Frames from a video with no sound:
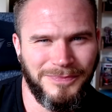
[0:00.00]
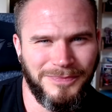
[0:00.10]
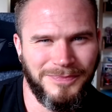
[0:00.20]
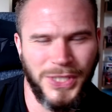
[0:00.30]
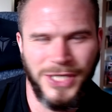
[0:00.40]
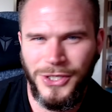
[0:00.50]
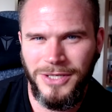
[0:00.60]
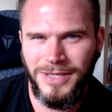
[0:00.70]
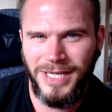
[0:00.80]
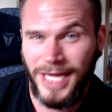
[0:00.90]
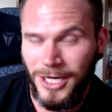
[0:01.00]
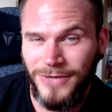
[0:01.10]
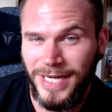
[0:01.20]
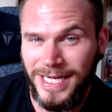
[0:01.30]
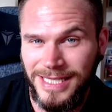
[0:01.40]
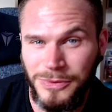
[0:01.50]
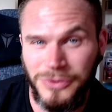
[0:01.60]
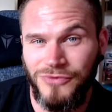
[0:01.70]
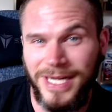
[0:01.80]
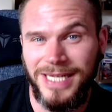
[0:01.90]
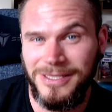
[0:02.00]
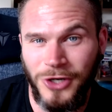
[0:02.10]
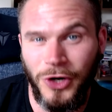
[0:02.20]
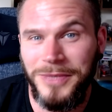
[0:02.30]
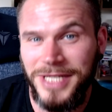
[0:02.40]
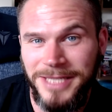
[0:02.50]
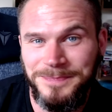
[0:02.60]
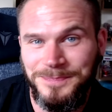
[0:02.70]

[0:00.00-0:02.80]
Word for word: But it could like I reckon this was written as a comedy.